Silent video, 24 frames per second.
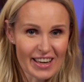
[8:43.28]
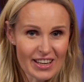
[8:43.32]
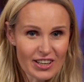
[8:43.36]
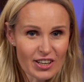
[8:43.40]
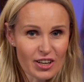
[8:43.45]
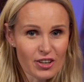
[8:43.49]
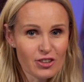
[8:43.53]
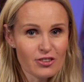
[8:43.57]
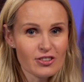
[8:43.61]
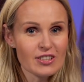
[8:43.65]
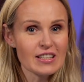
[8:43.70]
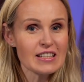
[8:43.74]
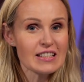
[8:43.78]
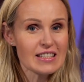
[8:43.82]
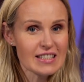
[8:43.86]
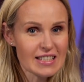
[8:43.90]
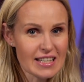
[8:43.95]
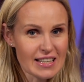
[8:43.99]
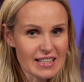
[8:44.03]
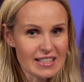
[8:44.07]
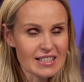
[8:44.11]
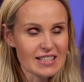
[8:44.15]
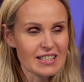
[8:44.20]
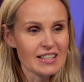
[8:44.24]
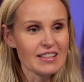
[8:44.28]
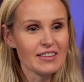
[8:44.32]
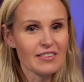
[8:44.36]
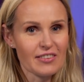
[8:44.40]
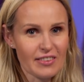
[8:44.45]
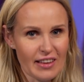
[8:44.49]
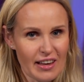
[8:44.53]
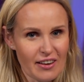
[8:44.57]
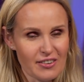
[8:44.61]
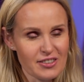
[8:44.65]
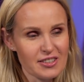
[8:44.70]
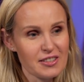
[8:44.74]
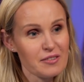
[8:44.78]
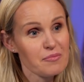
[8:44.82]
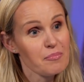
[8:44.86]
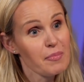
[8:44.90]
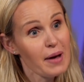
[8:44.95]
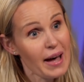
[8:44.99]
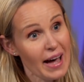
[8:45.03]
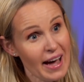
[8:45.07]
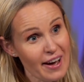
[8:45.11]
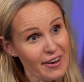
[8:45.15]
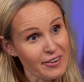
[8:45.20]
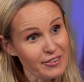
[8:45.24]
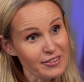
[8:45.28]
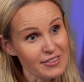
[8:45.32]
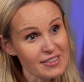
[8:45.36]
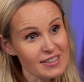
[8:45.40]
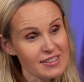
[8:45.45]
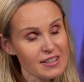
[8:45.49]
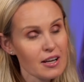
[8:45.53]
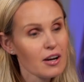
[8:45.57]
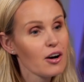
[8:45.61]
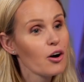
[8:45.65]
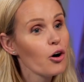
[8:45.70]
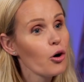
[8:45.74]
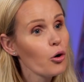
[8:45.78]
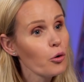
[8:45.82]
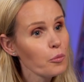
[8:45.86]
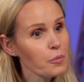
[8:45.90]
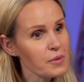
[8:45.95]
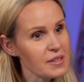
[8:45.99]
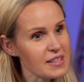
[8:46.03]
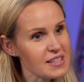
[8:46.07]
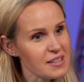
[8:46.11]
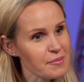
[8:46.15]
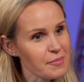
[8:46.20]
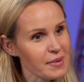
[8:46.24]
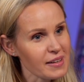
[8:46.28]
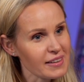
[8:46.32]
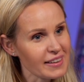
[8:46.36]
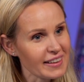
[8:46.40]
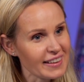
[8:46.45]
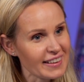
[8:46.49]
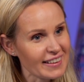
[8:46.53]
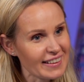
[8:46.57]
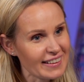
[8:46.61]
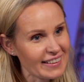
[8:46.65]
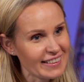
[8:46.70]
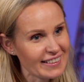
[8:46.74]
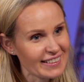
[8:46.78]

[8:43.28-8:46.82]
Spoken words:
860,000 pounds. Almost $1 million.